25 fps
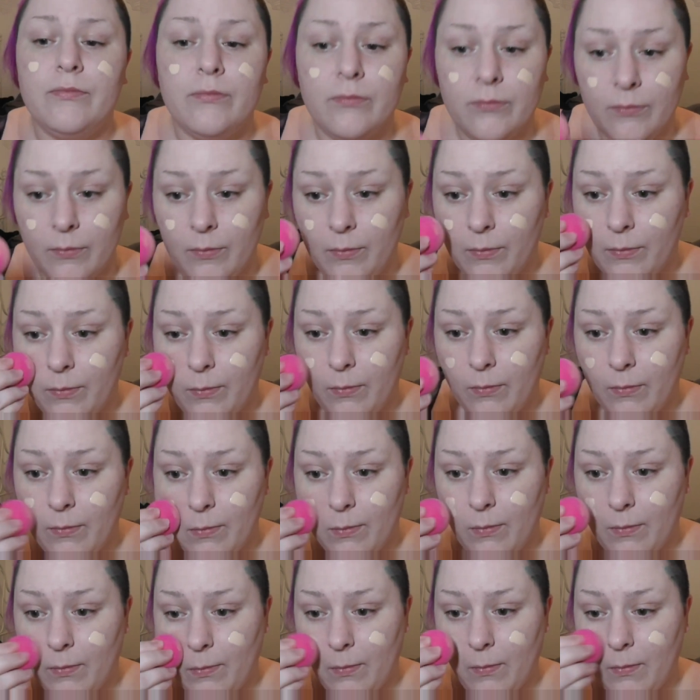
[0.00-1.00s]

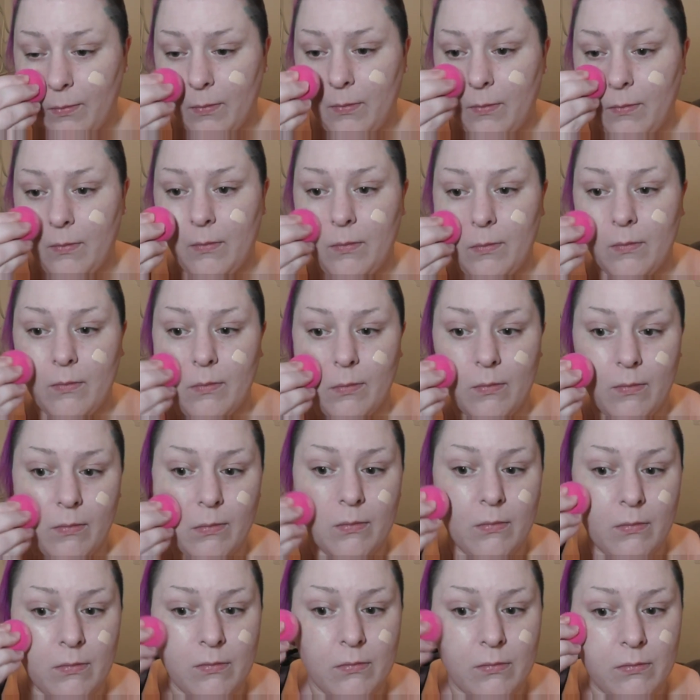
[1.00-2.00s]

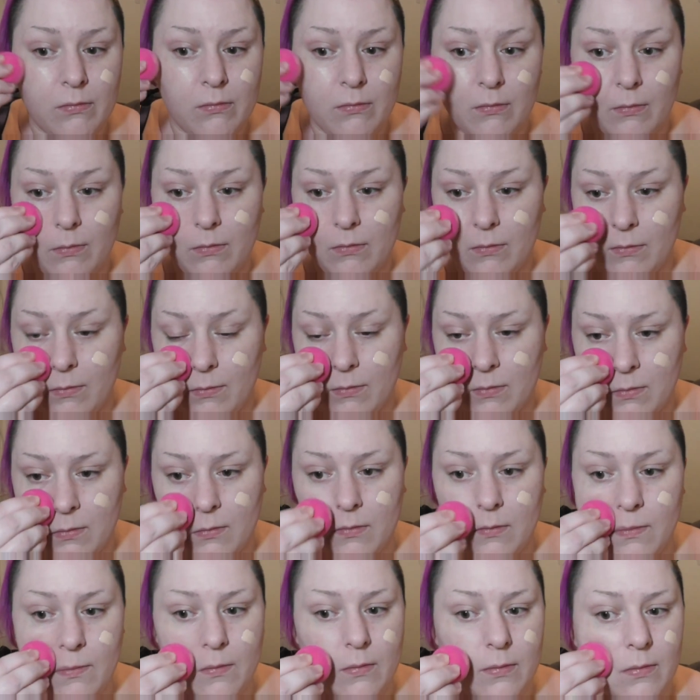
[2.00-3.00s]

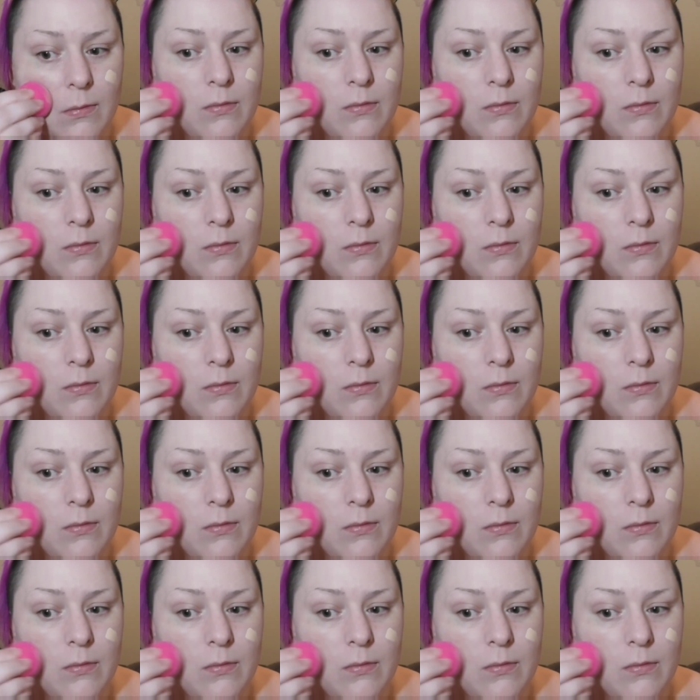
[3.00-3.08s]
Nobody speaks.